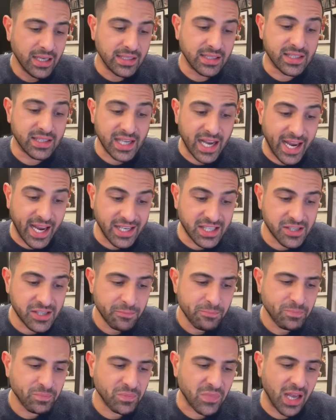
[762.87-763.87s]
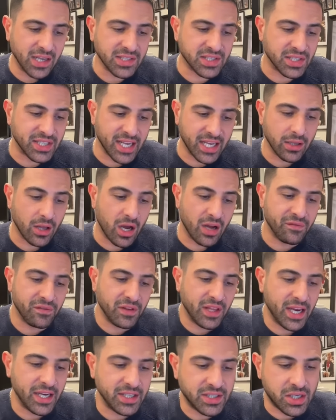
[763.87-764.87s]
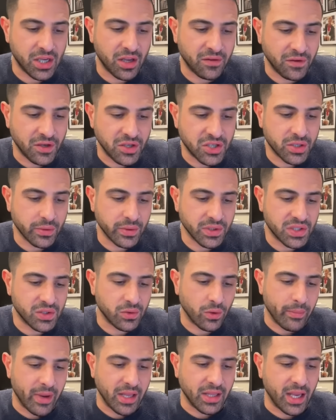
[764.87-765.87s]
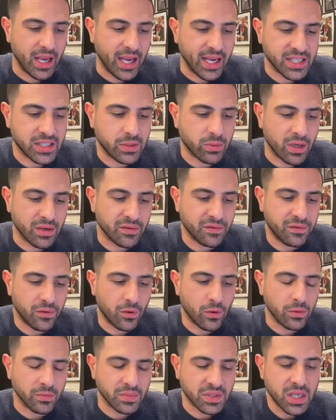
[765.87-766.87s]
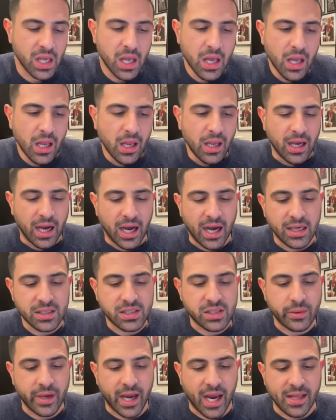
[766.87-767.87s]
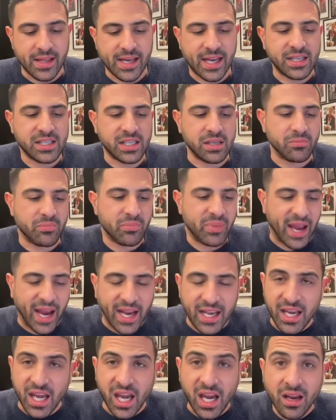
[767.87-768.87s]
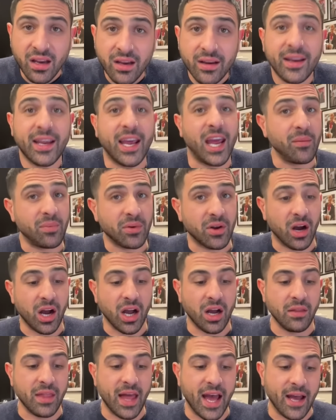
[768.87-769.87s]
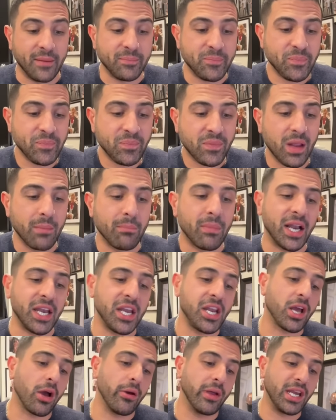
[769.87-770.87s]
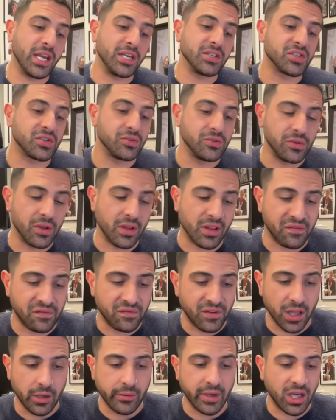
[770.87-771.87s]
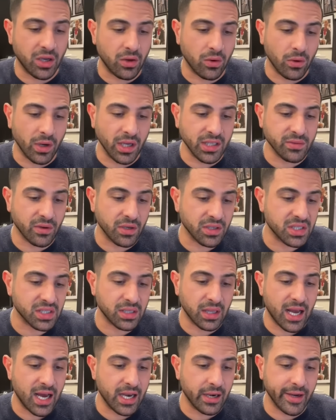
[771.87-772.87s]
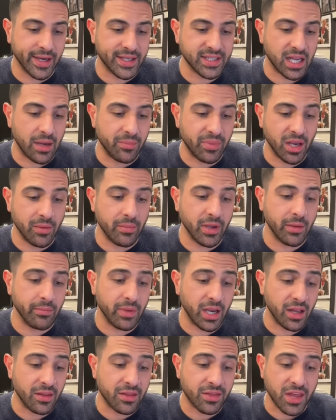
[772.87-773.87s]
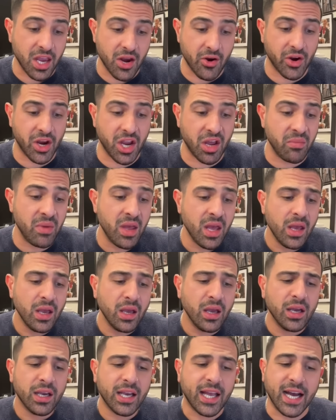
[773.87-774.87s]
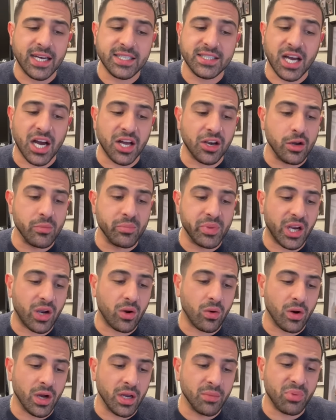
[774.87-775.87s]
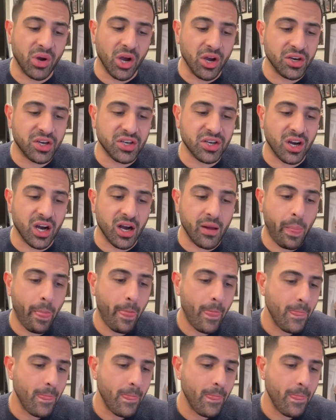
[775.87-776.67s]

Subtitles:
date as the deadline for the ETF issuers to amend their S1 forms. So again, that is impending. Keep an eye on that. Money going into the following coins. We've got Solana, XRP, BNB, Ethereum, Cardano, Bitcoin, Polkadot.